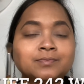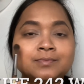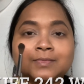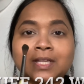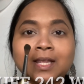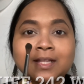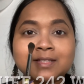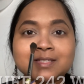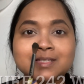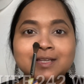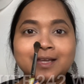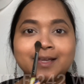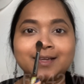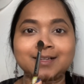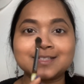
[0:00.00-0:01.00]
it's
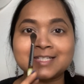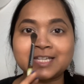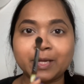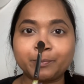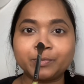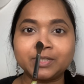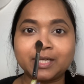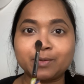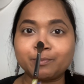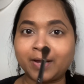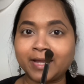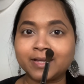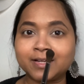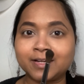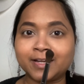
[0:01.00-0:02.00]
like a staple in
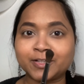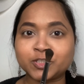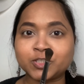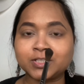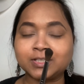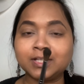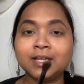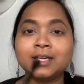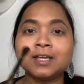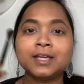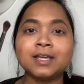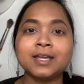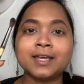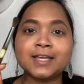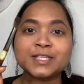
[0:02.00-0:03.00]
my collection,
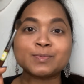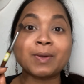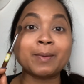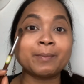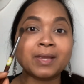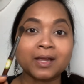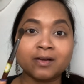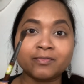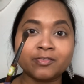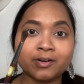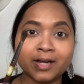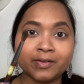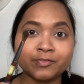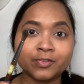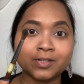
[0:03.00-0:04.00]
is my Makeup
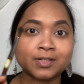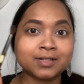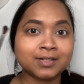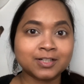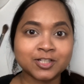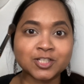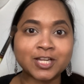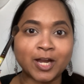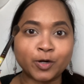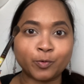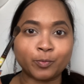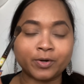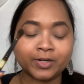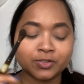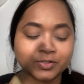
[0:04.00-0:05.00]
Forever shadow
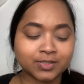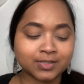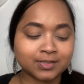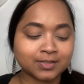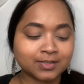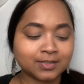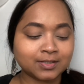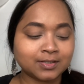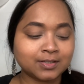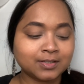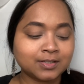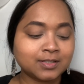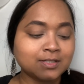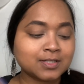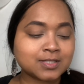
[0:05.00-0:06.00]
brush.
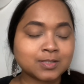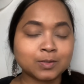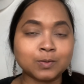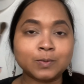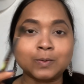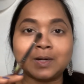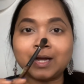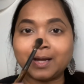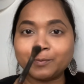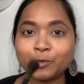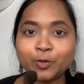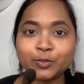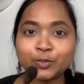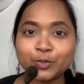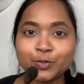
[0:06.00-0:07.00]
So I'm
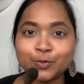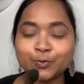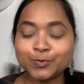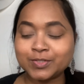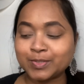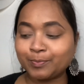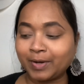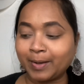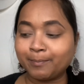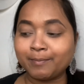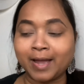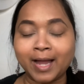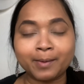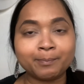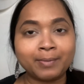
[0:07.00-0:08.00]
going to use my
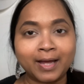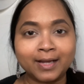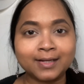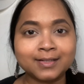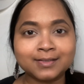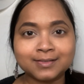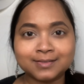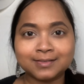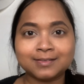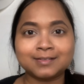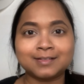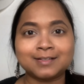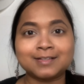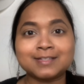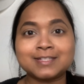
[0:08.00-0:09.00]
MAC palette,
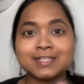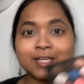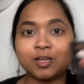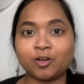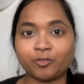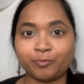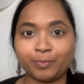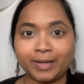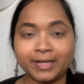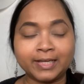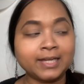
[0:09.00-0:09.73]
Sea of Plenty,